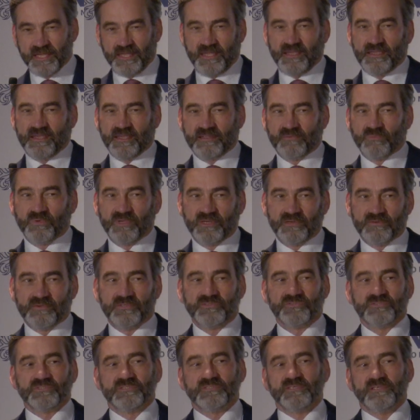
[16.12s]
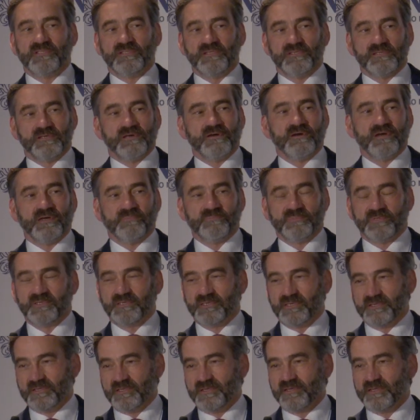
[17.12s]
and we are interested in
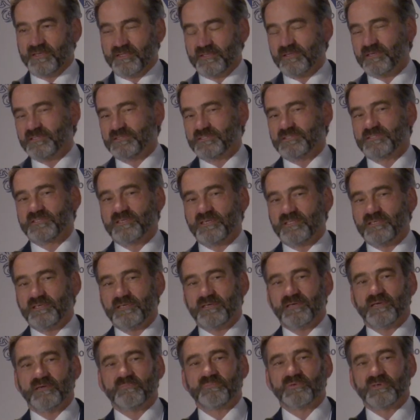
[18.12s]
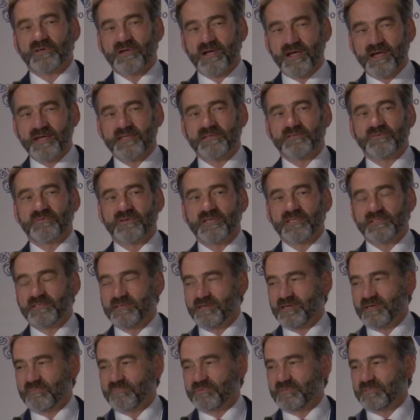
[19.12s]
copper, and not just any copper, high-grade
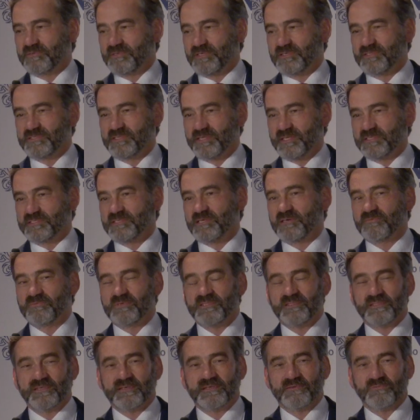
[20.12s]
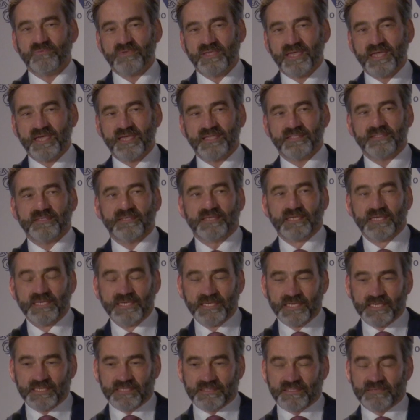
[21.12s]
copper, because that's how we think we add
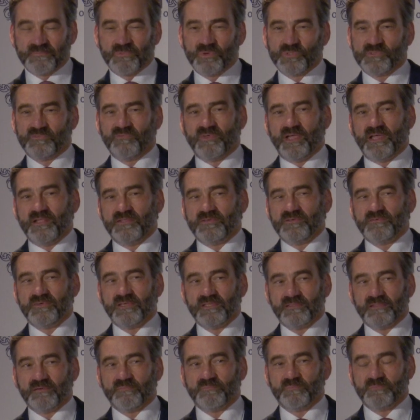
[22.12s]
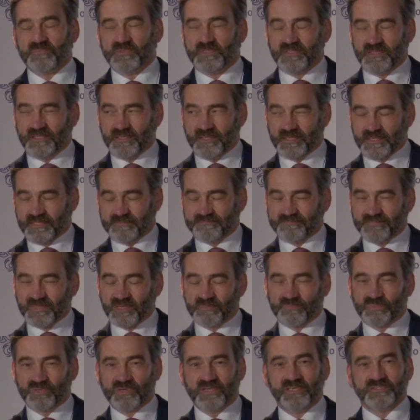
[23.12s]
the most value, get
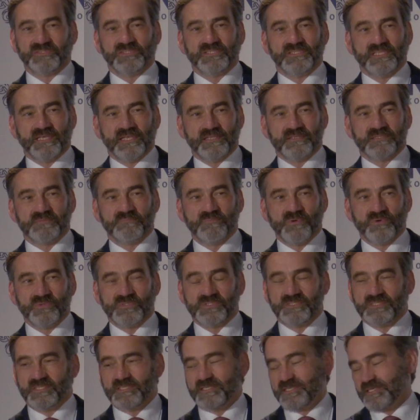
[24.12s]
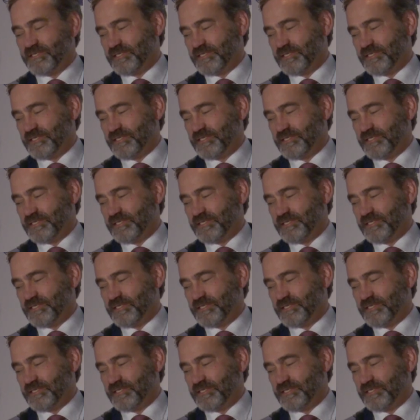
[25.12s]
a project that is most